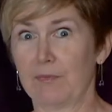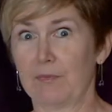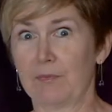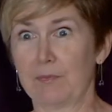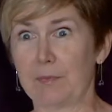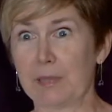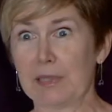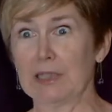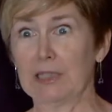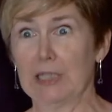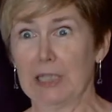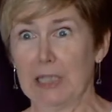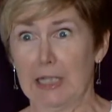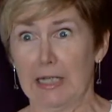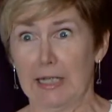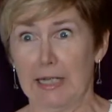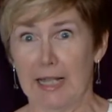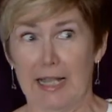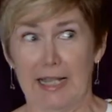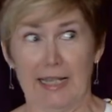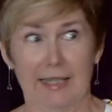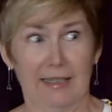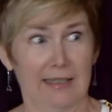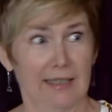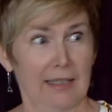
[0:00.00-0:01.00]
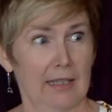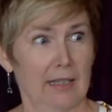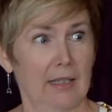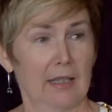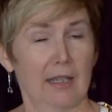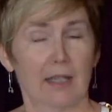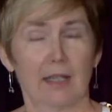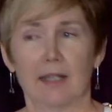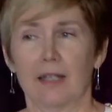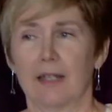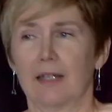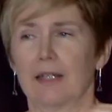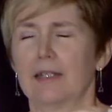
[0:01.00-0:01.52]
pleading,
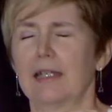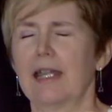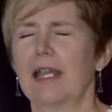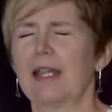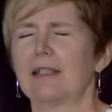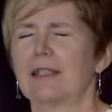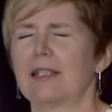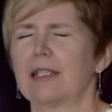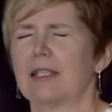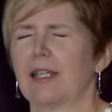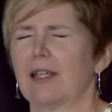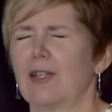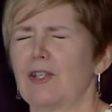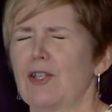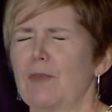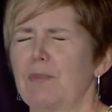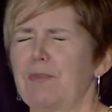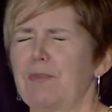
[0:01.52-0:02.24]
Nancy, can you